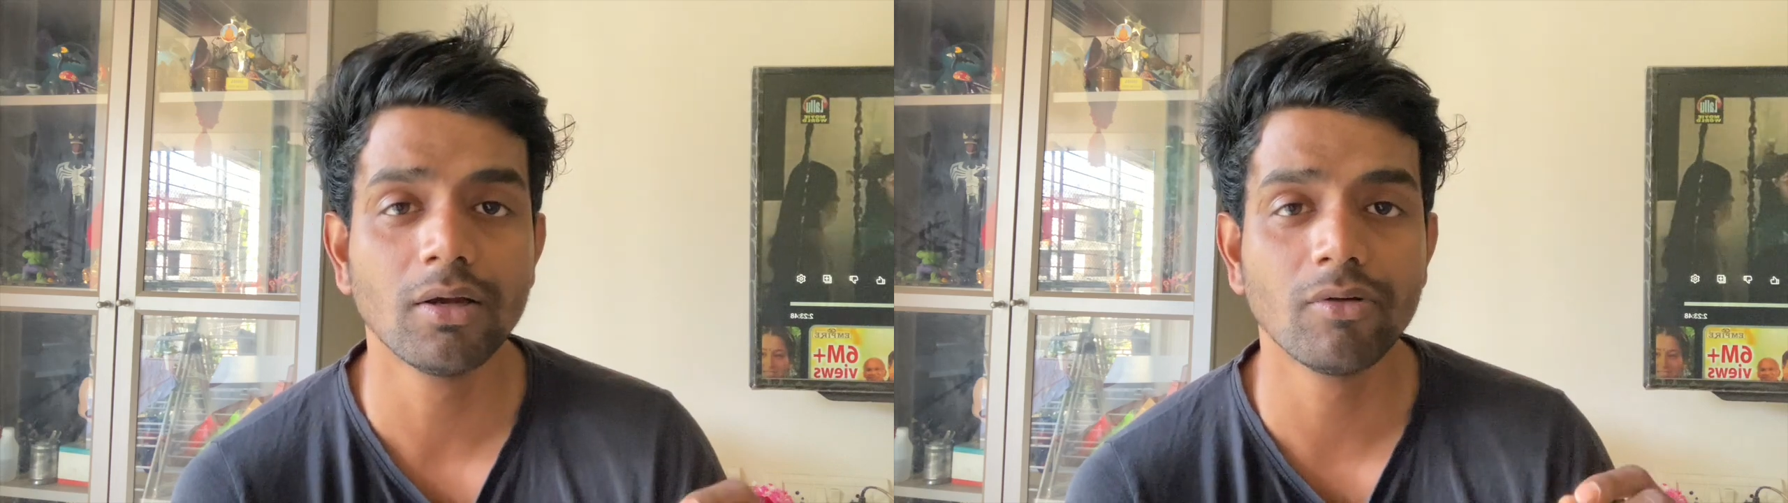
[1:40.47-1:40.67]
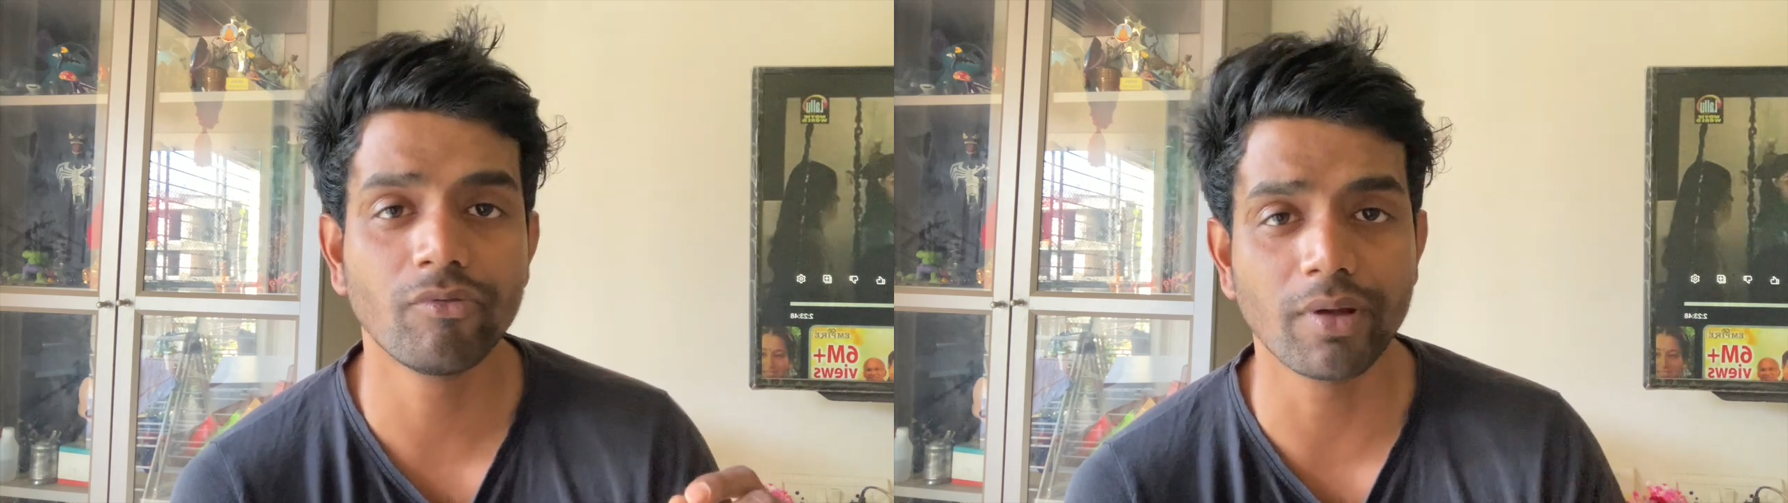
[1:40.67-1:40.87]

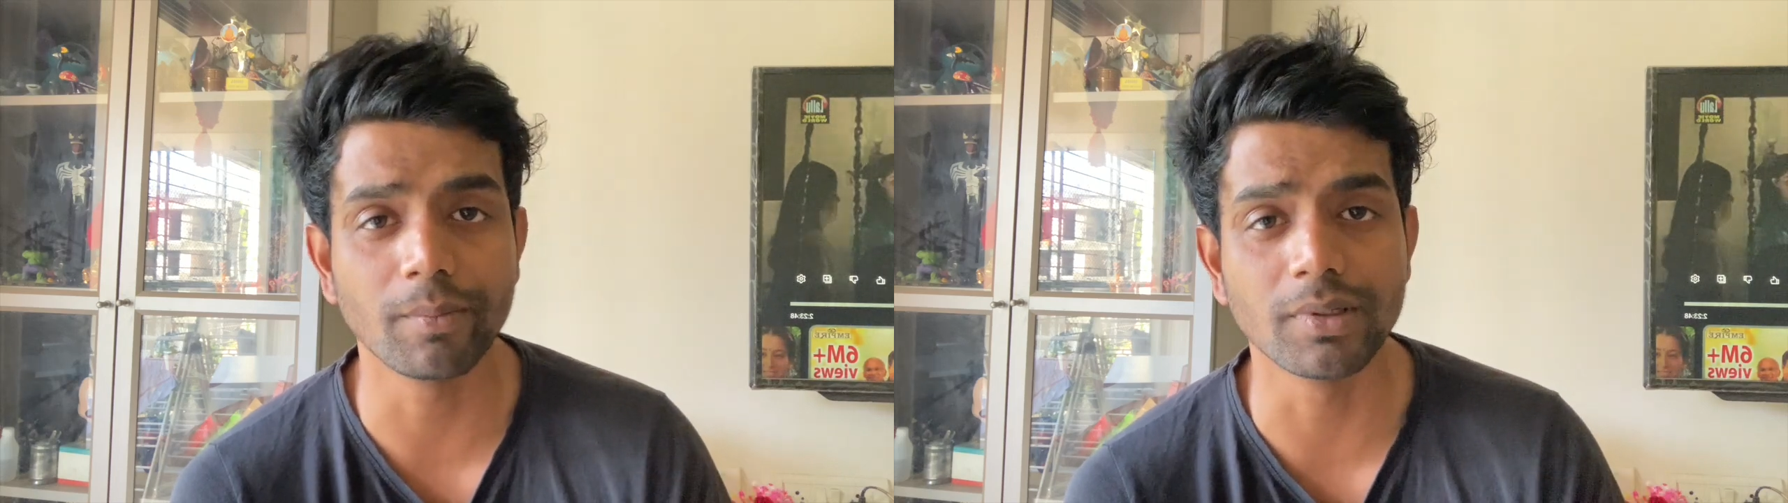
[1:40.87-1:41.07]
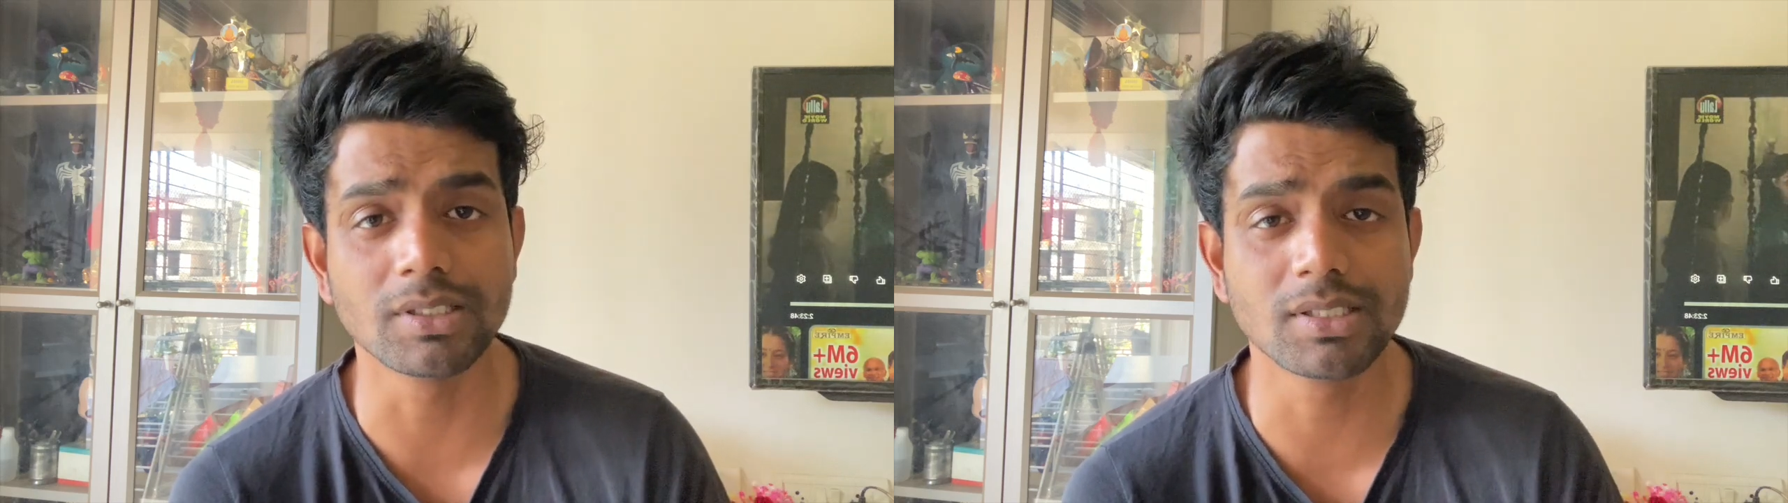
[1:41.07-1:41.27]

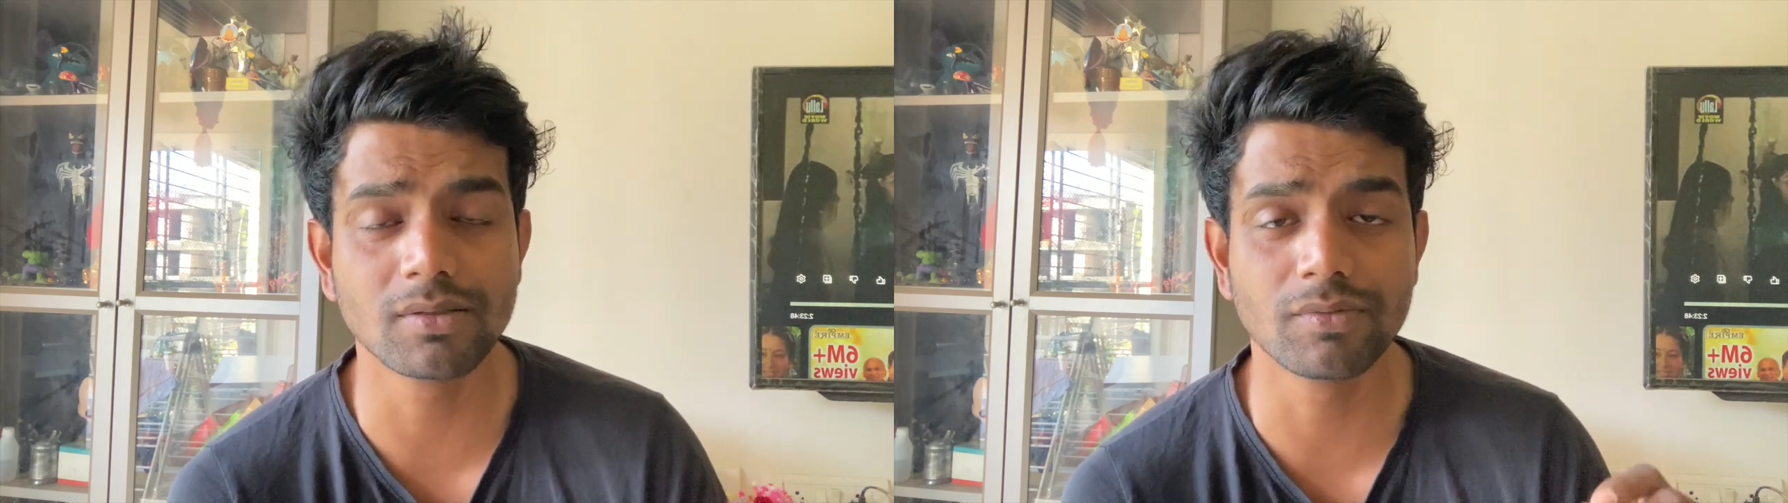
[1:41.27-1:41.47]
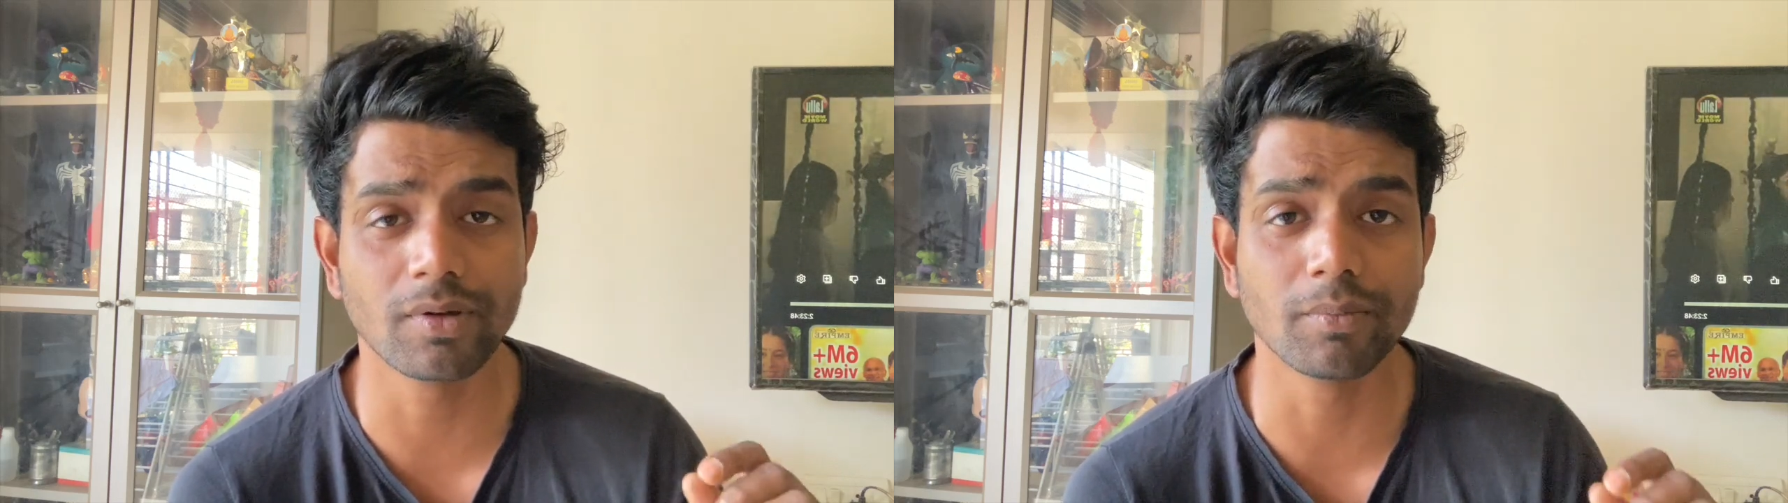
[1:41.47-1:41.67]
famous
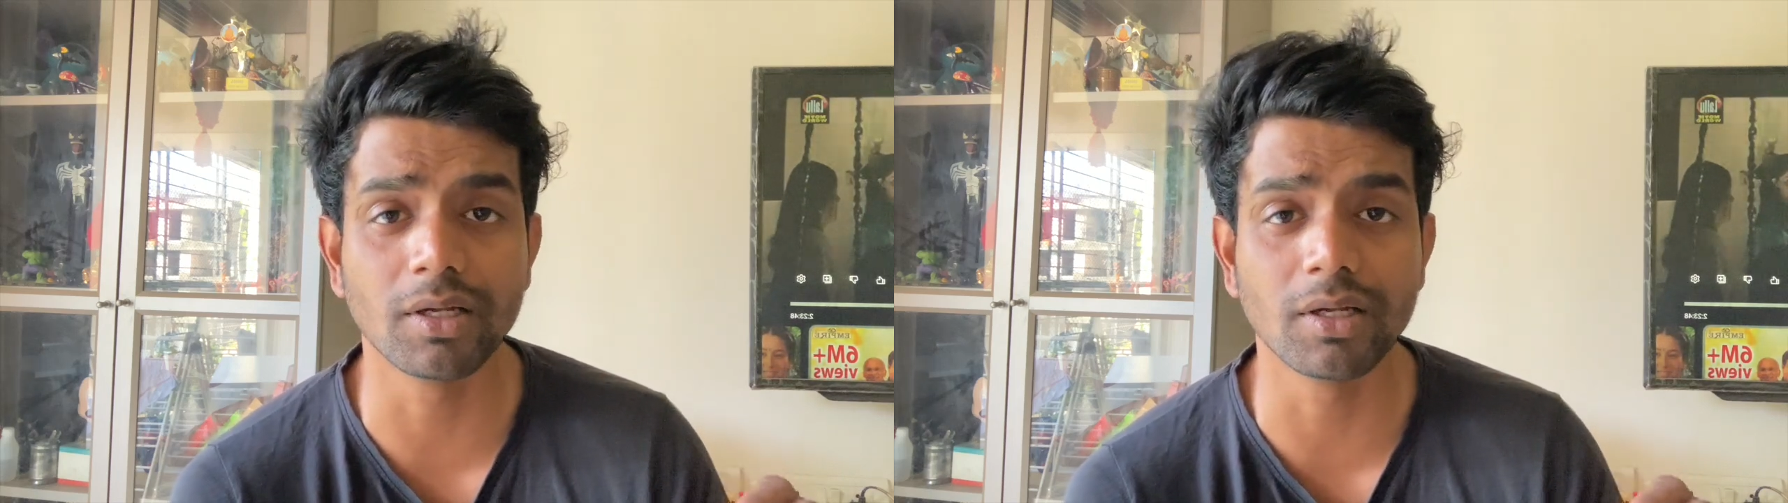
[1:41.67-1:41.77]
from the